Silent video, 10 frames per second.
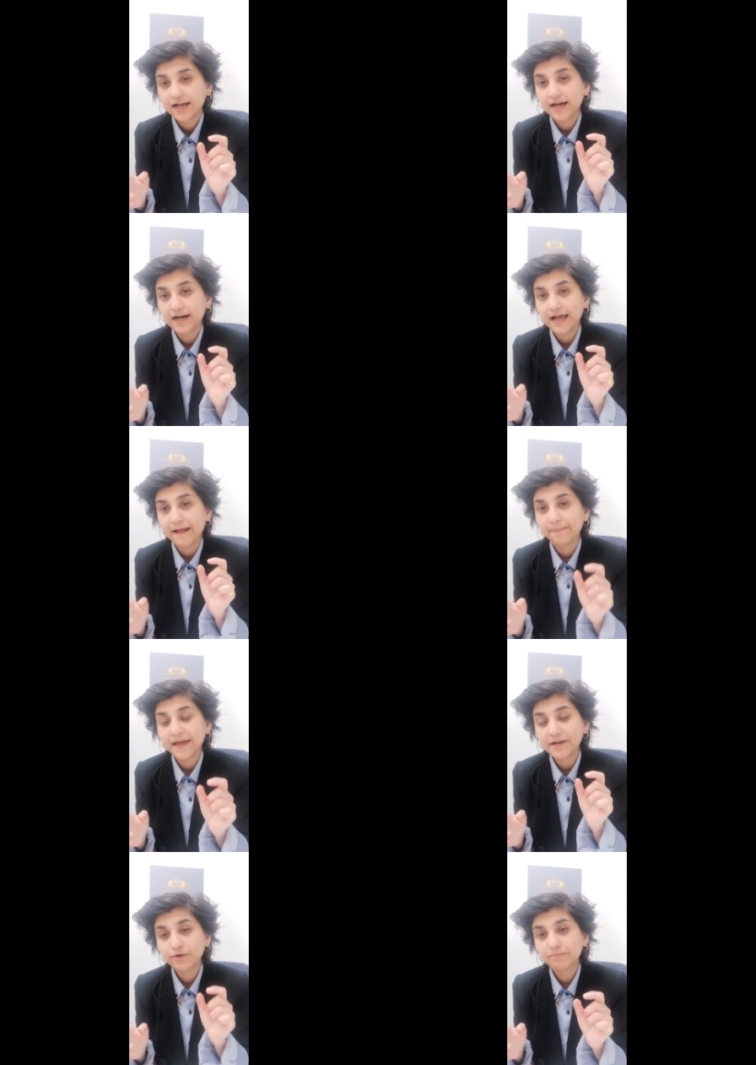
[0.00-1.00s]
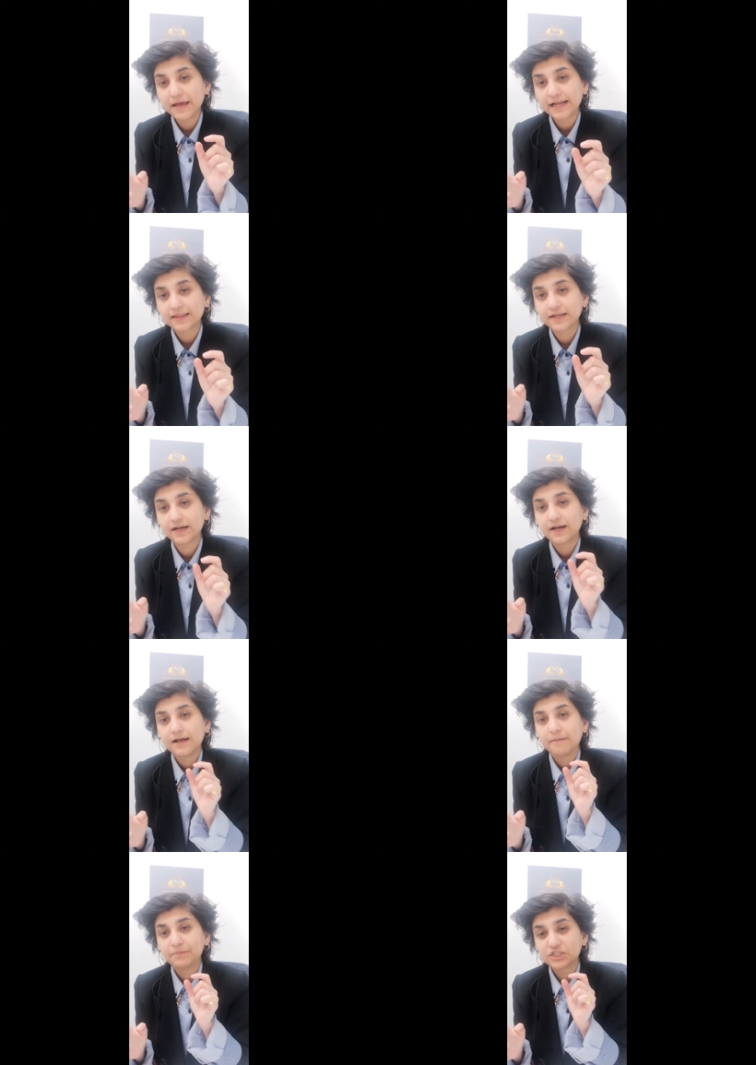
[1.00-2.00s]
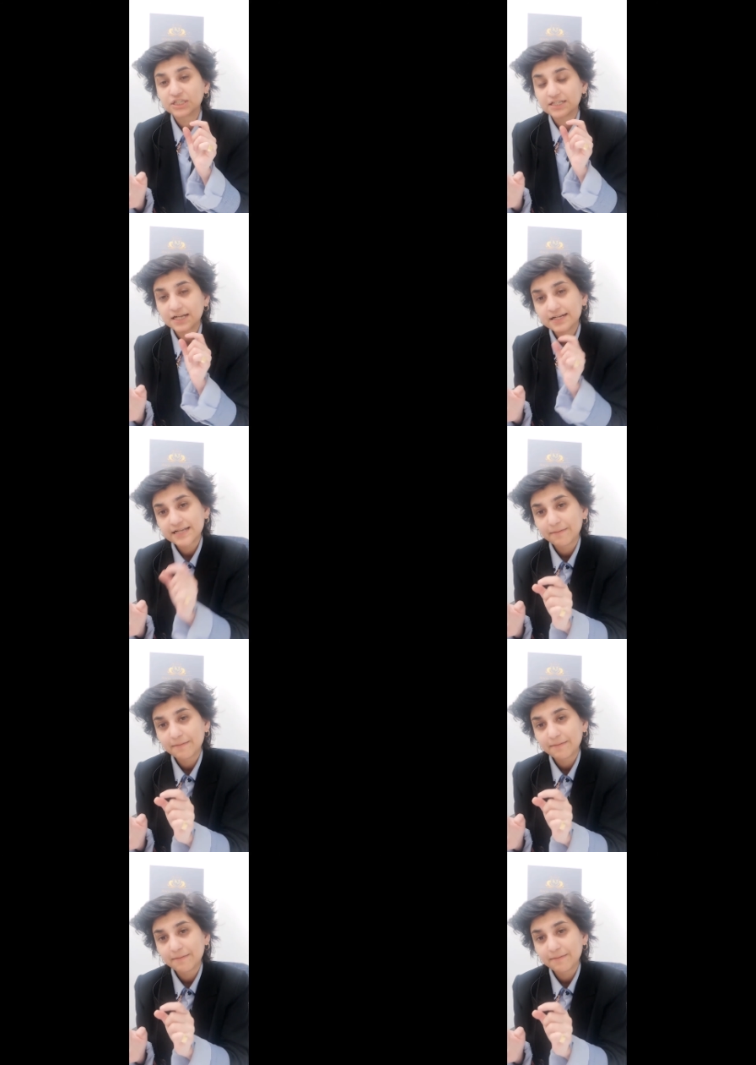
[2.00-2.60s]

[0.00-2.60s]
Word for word: uh, and then you would make the British nationality